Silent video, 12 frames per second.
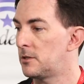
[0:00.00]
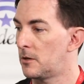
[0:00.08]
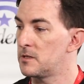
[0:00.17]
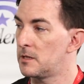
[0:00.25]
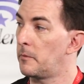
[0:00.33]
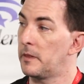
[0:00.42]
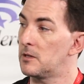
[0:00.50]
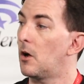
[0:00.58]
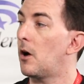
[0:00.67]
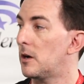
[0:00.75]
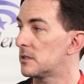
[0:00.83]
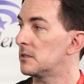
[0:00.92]
it turns them into these
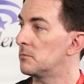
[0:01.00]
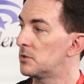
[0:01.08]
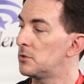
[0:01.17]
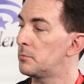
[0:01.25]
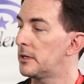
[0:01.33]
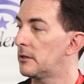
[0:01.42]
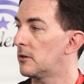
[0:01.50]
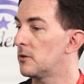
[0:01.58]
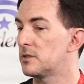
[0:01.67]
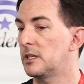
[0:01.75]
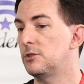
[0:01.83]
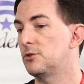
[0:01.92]
awesome
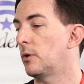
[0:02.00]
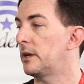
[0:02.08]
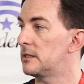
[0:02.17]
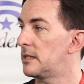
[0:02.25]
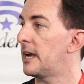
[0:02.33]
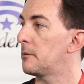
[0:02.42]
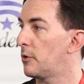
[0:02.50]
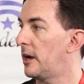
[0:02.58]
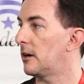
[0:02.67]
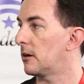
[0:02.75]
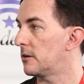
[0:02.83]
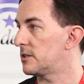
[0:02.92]
superheroes that join his
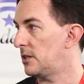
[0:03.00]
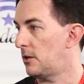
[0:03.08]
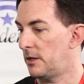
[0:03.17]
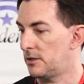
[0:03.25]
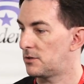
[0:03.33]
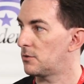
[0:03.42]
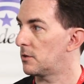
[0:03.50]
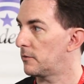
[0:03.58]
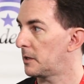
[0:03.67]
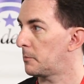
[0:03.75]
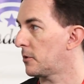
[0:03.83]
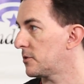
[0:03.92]
Eggbreakers, you know, his sort of
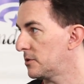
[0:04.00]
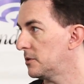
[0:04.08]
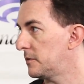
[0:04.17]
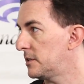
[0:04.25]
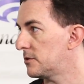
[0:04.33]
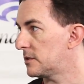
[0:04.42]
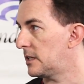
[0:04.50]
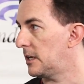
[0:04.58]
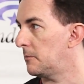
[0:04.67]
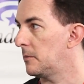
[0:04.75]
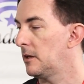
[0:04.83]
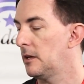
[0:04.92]
like personal Avengers
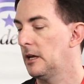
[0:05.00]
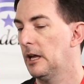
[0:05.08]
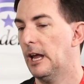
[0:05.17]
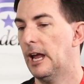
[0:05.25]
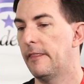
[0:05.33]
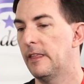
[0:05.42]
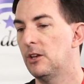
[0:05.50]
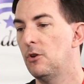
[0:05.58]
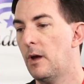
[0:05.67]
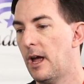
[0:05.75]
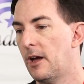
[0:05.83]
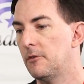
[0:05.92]
team. Right. And then you
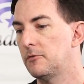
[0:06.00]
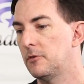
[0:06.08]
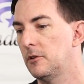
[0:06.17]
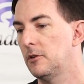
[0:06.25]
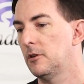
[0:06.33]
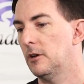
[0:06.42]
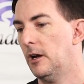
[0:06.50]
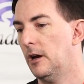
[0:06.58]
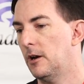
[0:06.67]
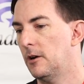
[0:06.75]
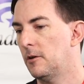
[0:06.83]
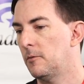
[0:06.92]
have
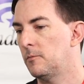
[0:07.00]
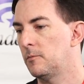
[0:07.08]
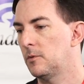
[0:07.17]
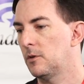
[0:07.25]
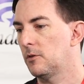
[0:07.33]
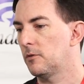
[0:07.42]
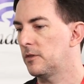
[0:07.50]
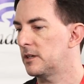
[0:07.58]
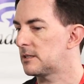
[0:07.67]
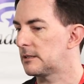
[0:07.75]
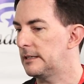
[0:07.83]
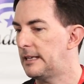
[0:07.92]
um,
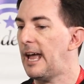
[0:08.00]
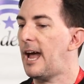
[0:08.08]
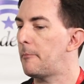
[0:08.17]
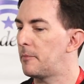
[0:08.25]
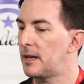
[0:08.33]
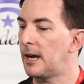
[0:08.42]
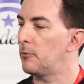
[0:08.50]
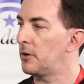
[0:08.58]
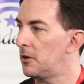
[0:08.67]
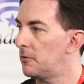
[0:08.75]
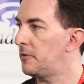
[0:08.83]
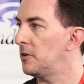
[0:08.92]
this gap that I
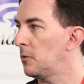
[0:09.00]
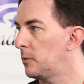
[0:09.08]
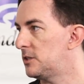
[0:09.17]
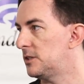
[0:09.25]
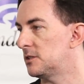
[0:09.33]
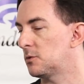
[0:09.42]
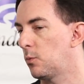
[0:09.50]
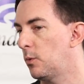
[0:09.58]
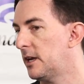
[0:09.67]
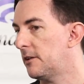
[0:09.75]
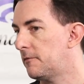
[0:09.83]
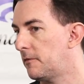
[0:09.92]
wanted to fill, which is
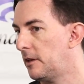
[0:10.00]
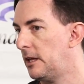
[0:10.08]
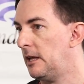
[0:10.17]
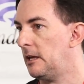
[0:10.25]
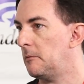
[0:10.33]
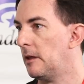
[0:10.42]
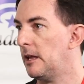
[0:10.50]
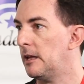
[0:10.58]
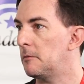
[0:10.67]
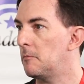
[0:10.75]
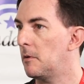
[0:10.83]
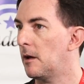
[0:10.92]
what if he he
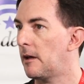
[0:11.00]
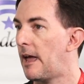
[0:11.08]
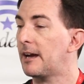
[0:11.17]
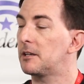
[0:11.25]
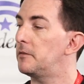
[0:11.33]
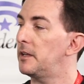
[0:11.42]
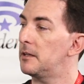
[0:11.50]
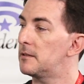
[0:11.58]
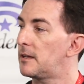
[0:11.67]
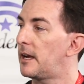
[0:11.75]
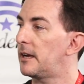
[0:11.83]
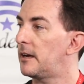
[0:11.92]
had uh, activated
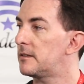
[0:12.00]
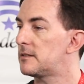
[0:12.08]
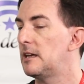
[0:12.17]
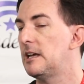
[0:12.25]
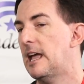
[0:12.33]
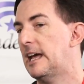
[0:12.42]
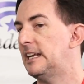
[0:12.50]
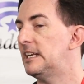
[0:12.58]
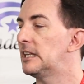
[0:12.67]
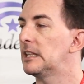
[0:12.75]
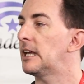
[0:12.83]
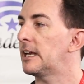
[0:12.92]
psiots and he
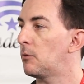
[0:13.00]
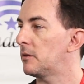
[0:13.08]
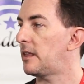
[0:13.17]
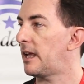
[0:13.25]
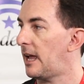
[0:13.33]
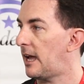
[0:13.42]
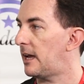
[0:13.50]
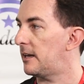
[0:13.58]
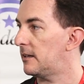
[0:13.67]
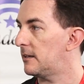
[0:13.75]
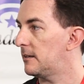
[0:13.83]
didn't like what they had,